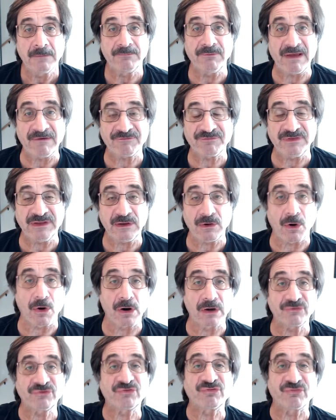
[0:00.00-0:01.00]

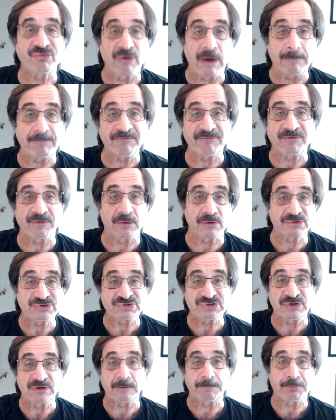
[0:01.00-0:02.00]
FDR Trump
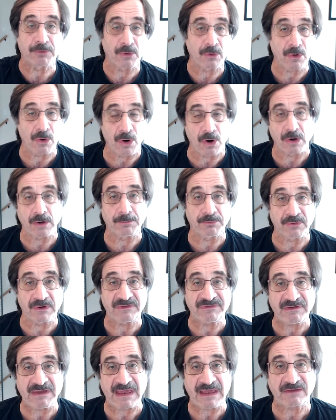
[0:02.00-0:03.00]
version of the Pearl Harbor
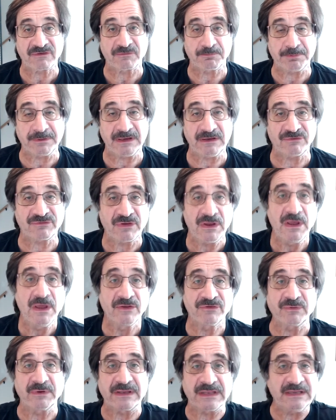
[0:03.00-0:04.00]
attack speech
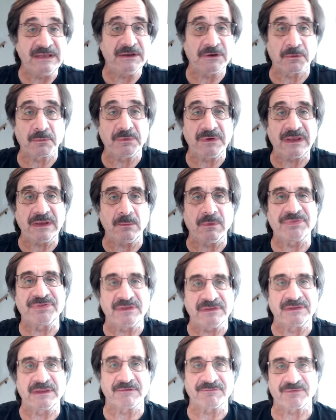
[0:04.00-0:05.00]
so you can hear really what the
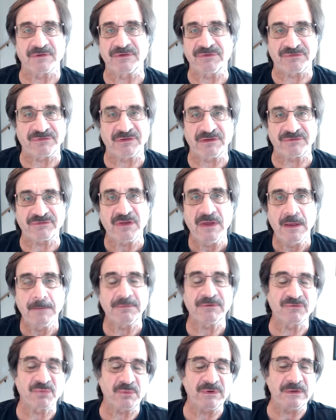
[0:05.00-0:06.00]
difference is
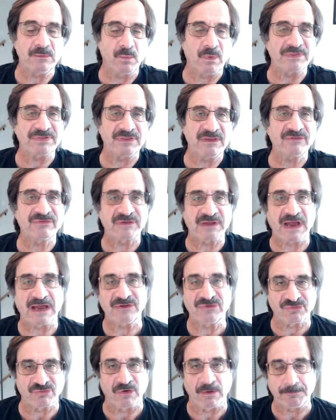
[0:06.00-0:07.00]
between what this guy
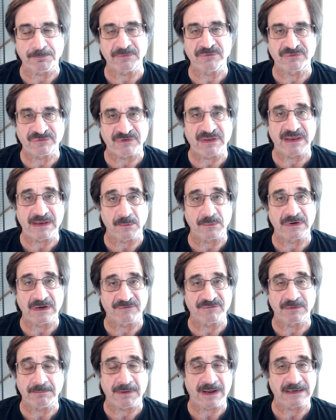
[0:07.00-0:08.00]
Trump would say and what
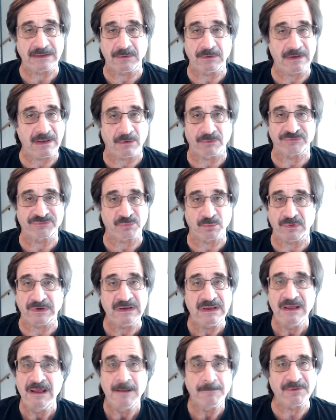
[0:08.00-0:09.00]
everybody else would.
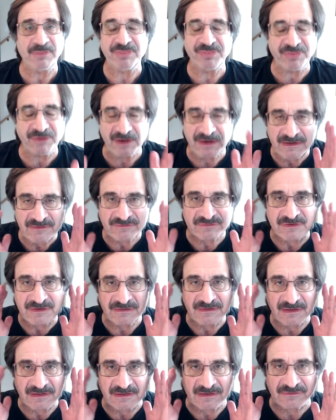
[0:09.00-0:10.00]
But listen
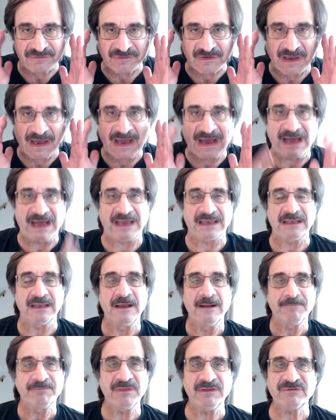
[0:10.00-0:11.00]
to this guy.
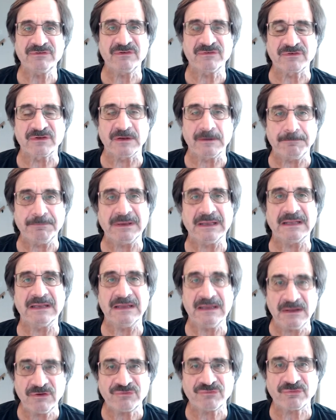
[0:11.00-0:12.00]
This is going to be an
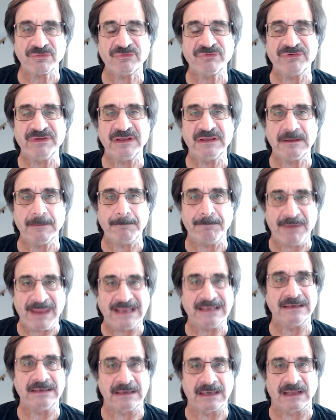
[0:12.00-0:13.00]
interesting
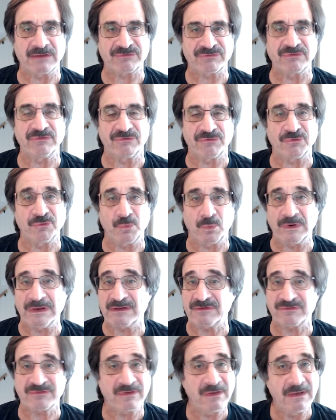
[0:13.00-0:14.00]
debate in less than 2
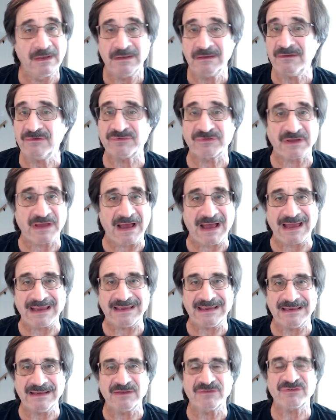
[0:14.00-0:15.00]
weeks. This guy
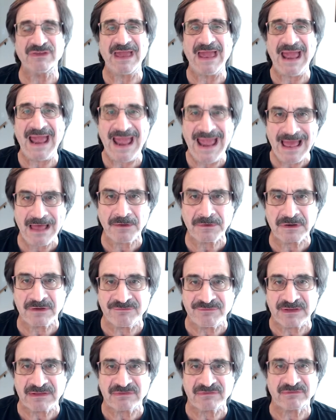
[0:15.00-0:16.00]
is out
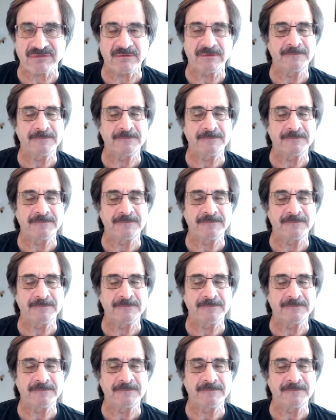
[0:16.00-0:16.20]
of it.